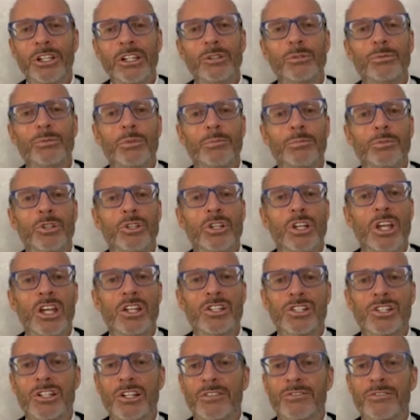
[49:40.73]

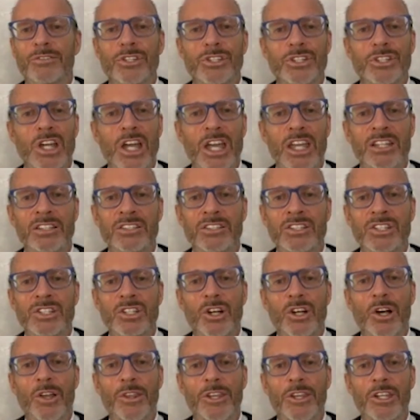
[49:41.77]
repudiation of the science
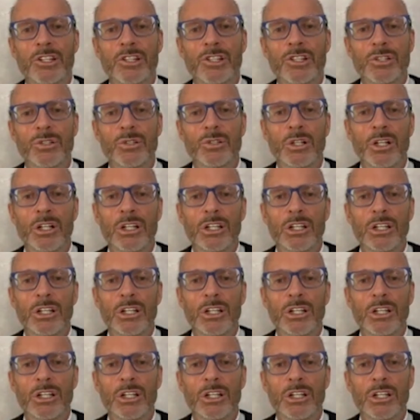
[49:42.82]
on the issue.